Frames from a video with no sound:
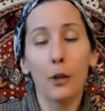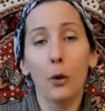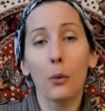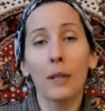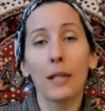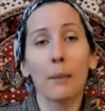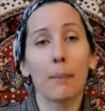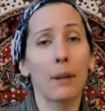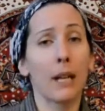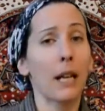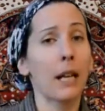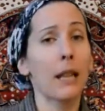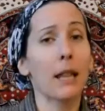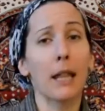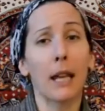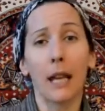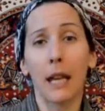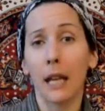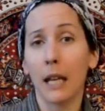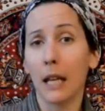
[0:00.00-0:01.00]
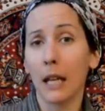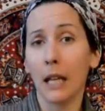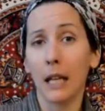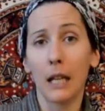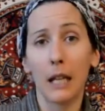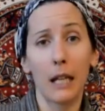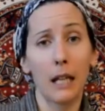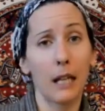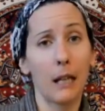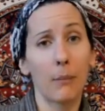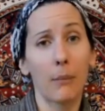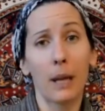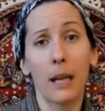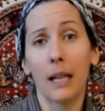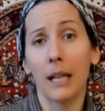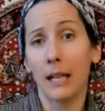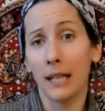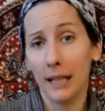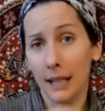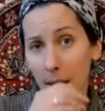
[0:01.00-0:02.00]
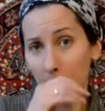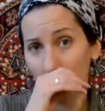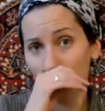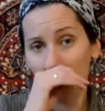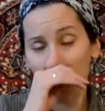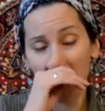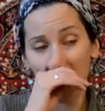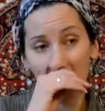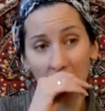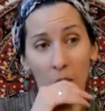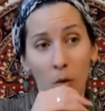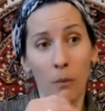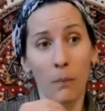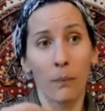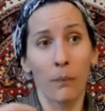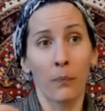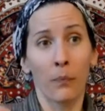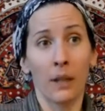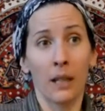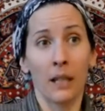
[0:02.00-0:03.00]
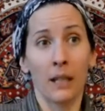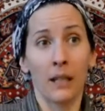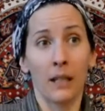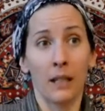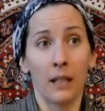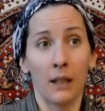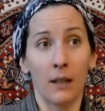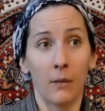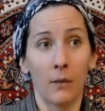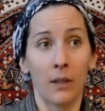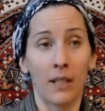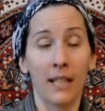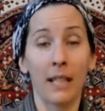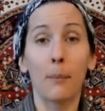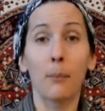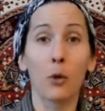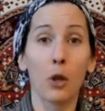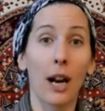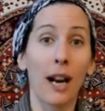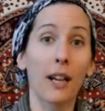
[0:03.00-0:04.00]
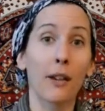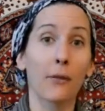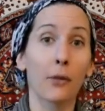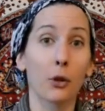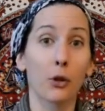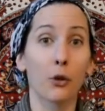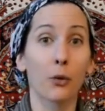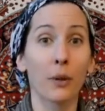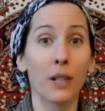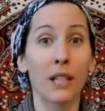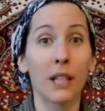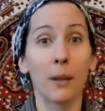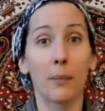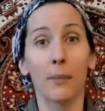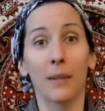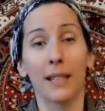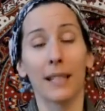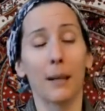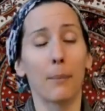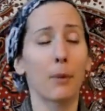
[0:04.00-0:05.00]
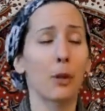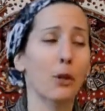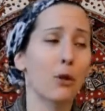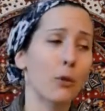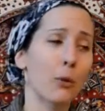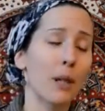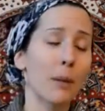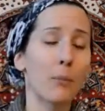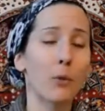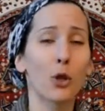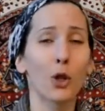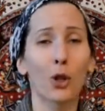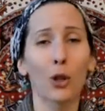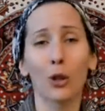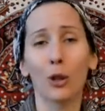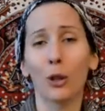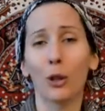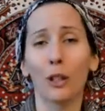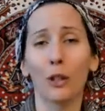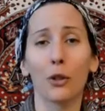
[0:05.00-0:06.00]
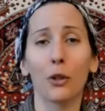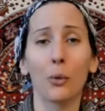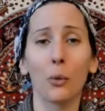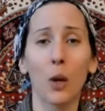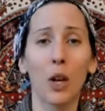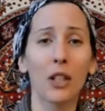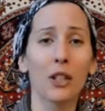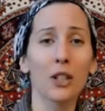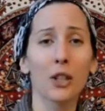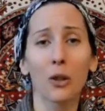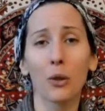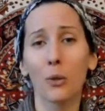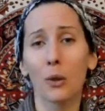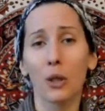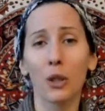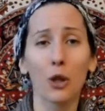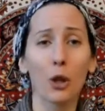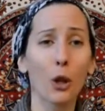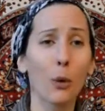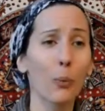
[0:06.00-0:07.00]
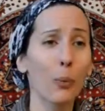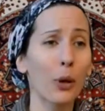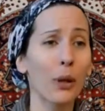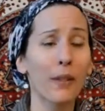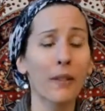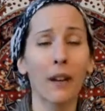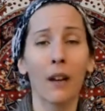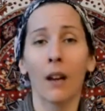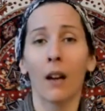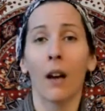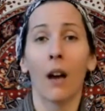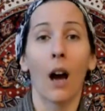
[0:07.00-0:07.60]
it's a big thing in paganism to keep track of your dreams, keep a dream journal, and you want to interpret that.